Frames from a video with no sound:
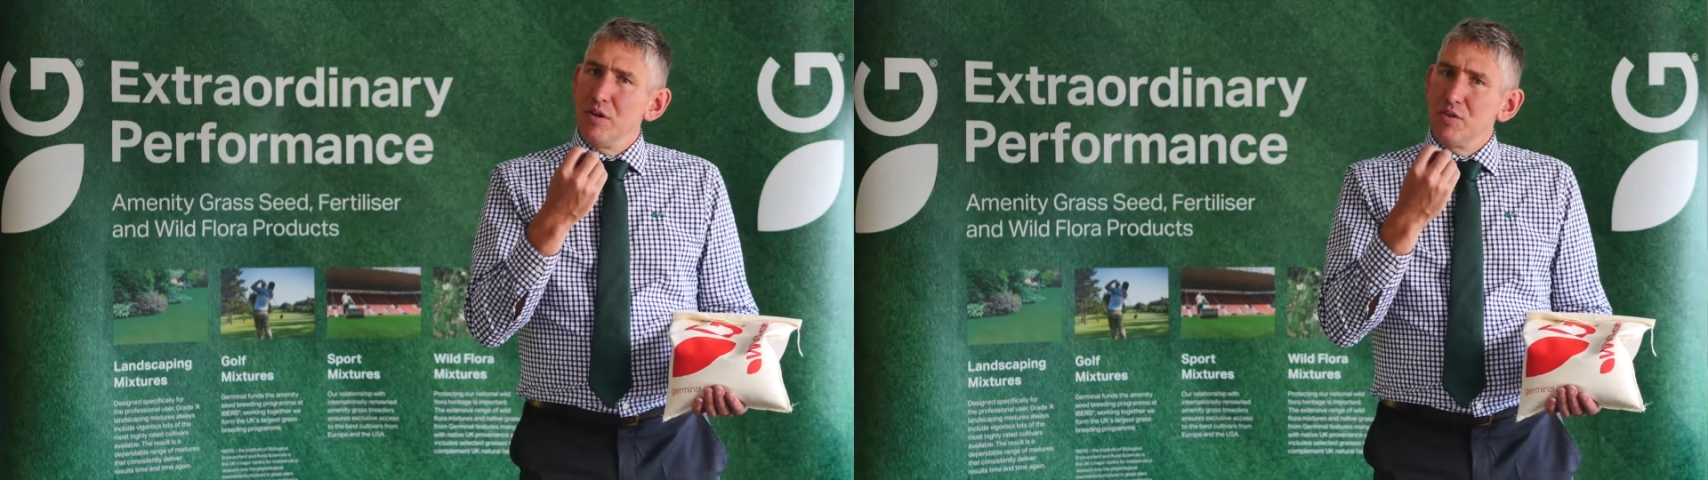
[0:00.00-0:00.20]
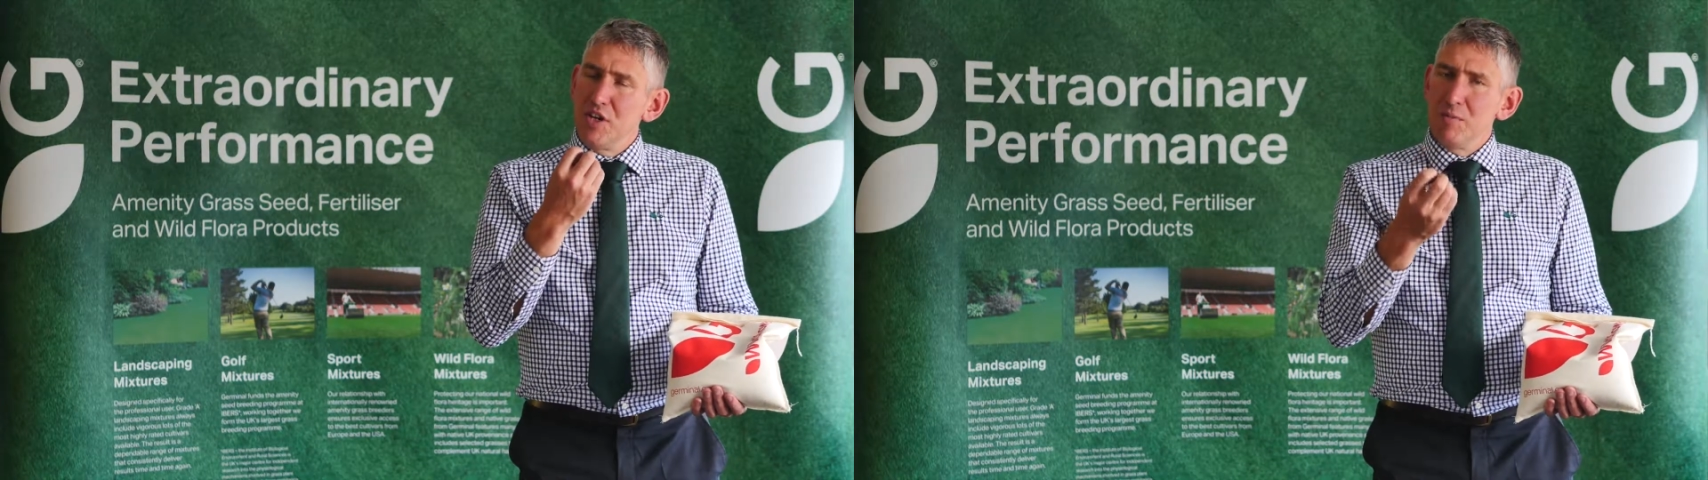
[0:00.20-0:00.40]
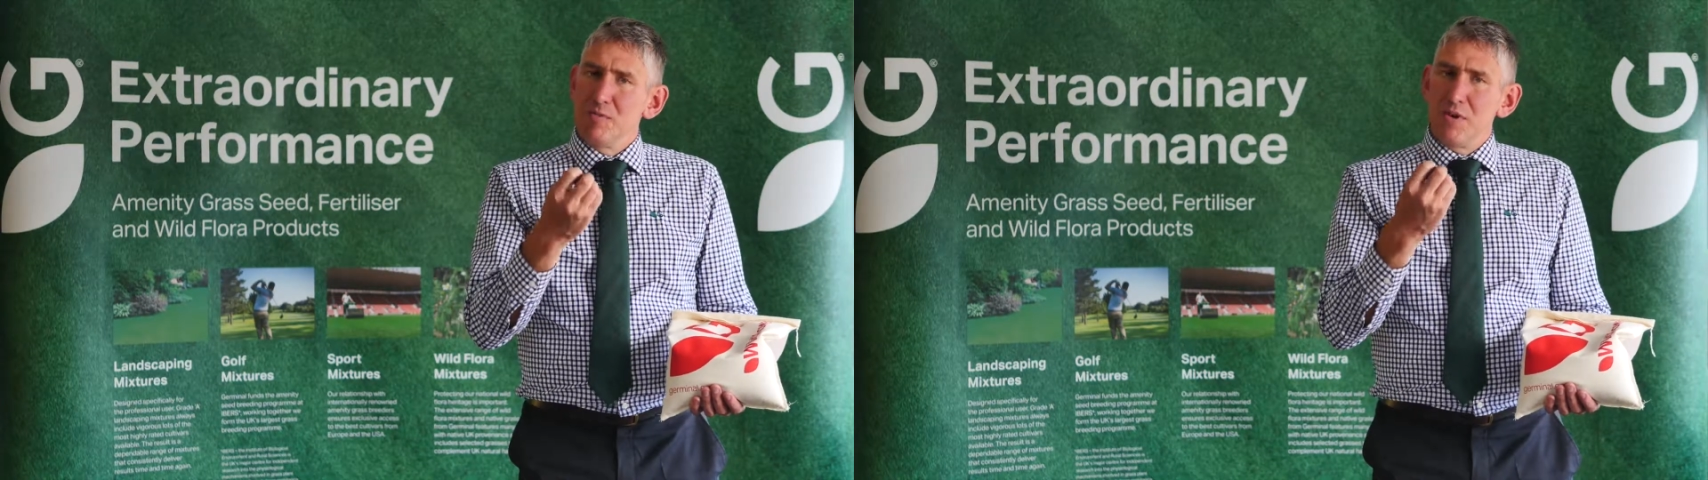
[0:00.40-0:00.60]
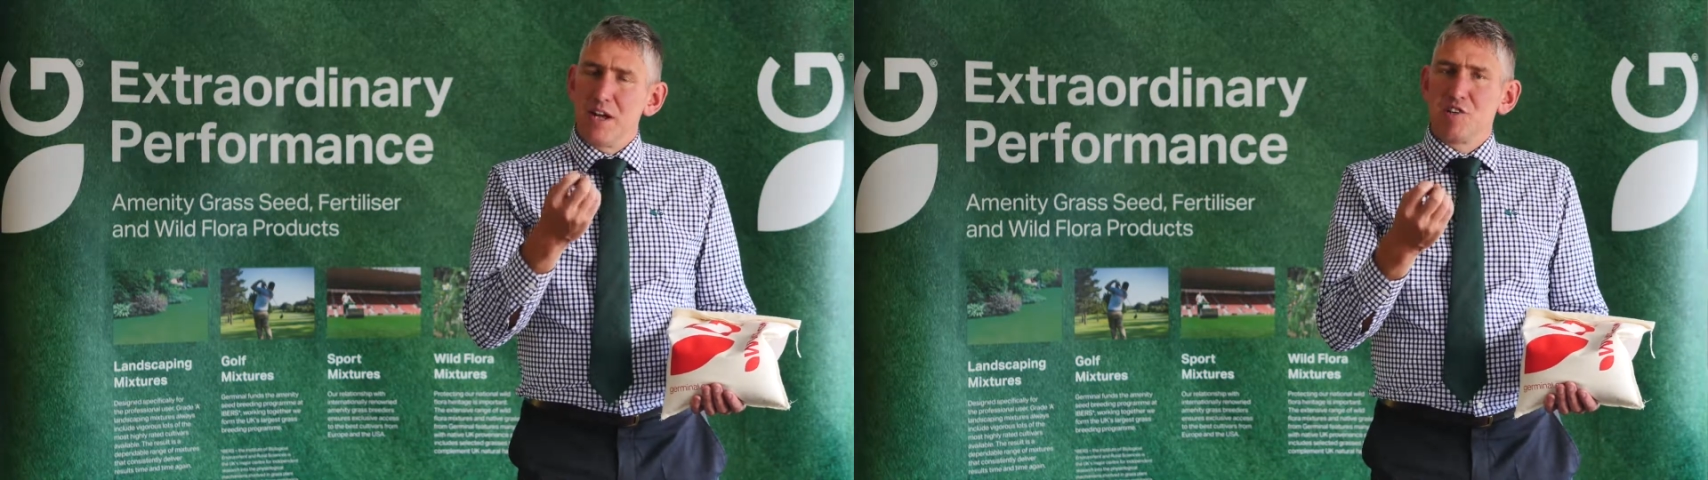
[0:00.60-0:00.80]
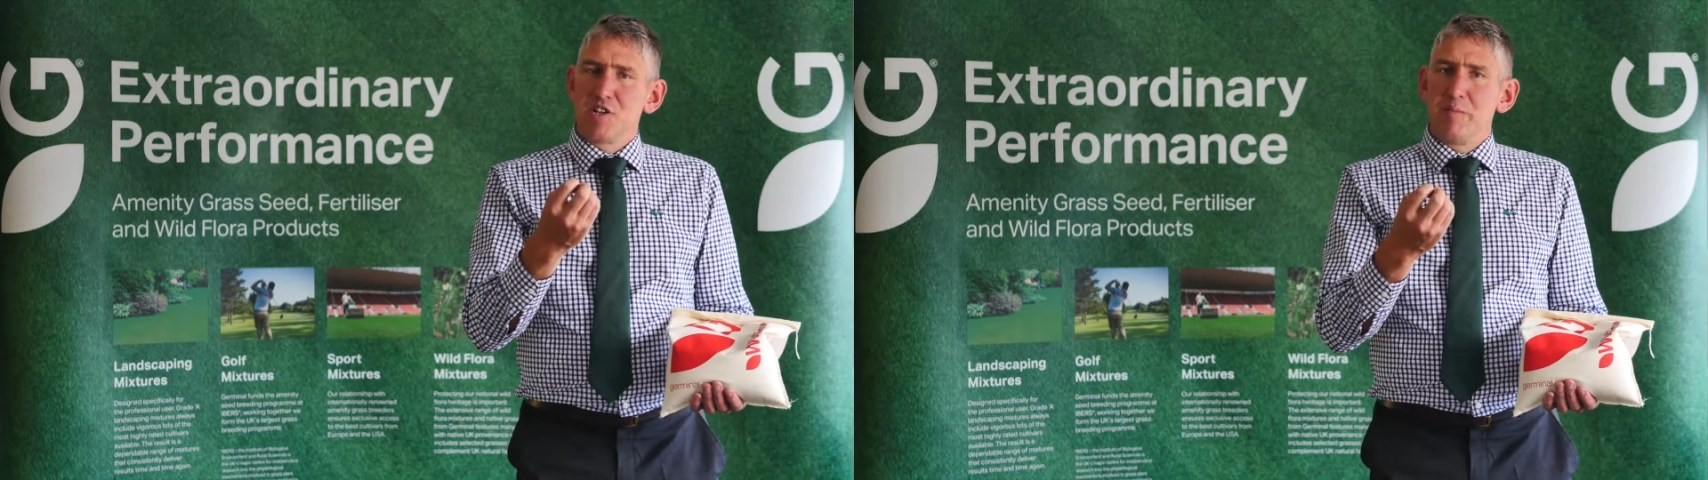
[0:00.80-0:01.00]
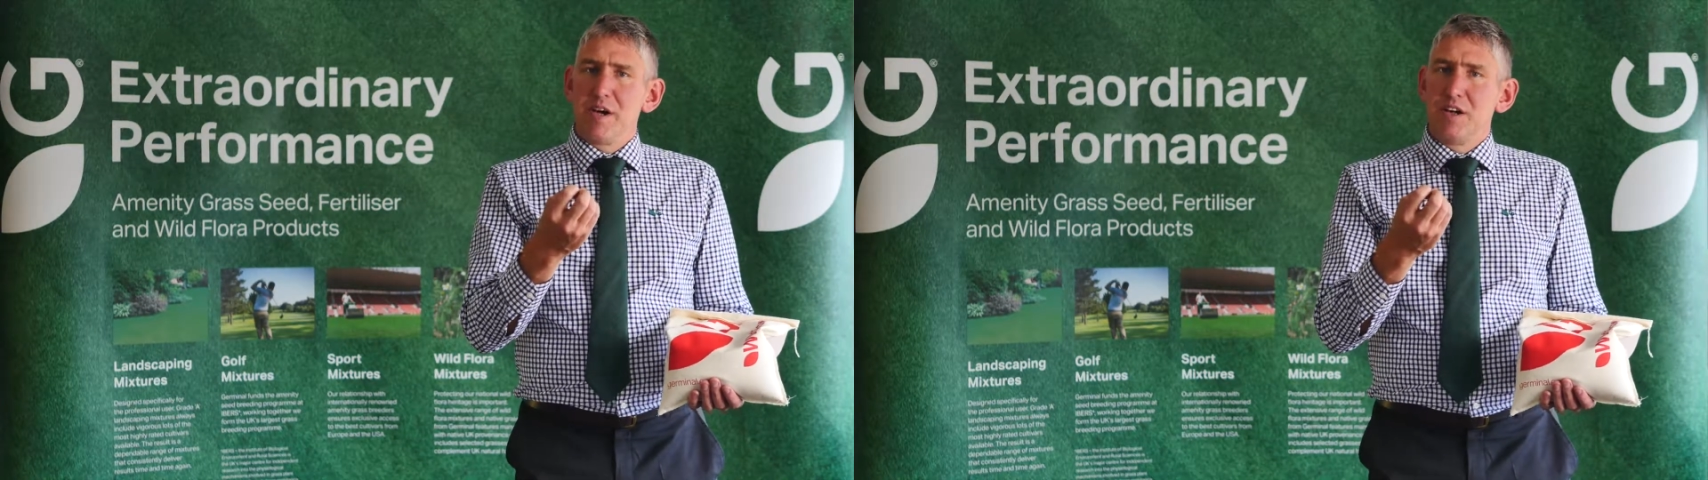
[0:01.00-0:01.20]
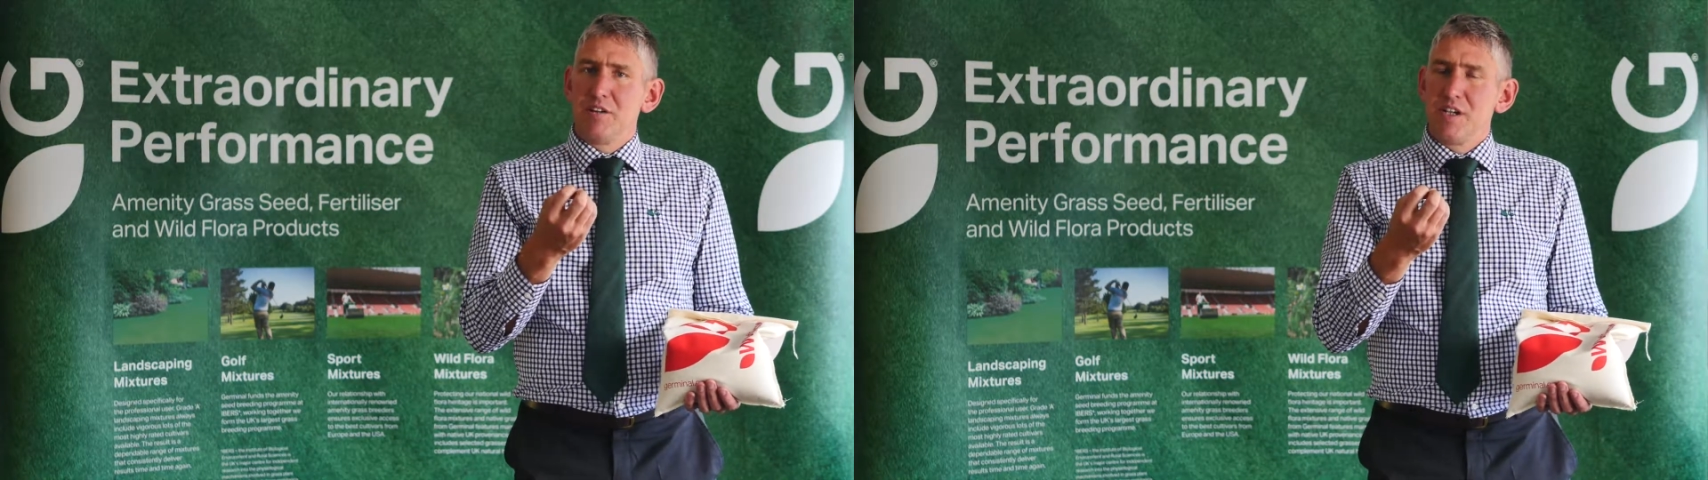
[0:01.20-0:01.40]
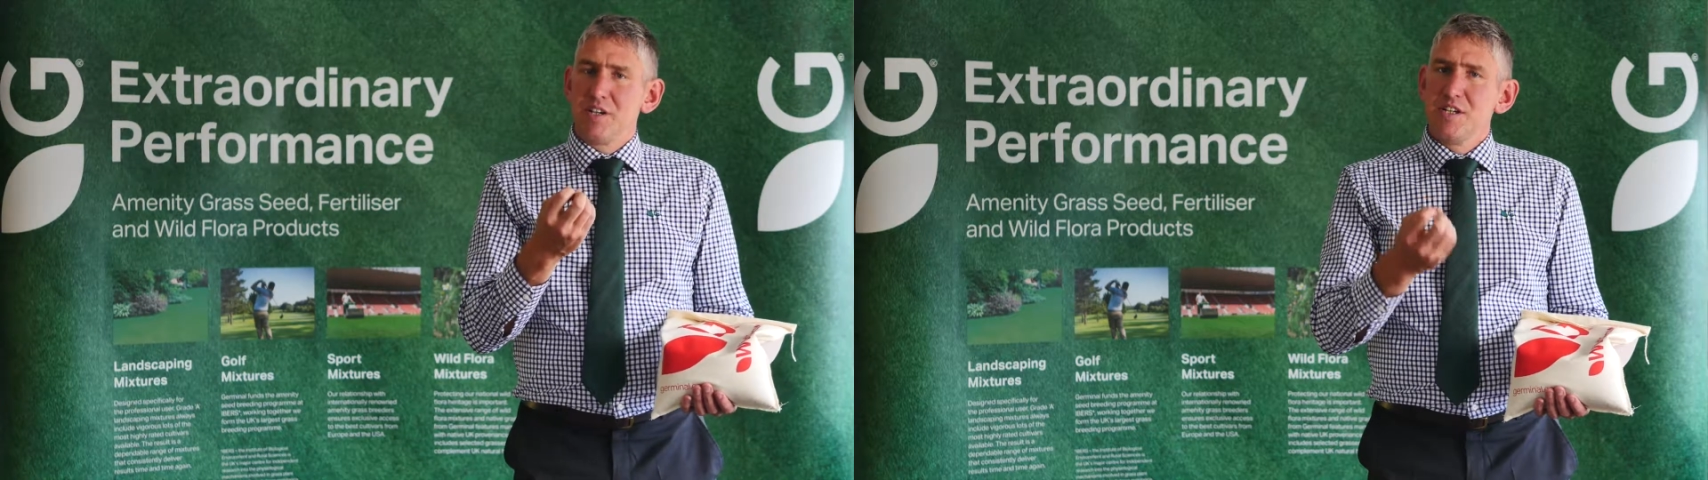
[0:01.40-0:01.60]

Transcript: tip for a landscape architect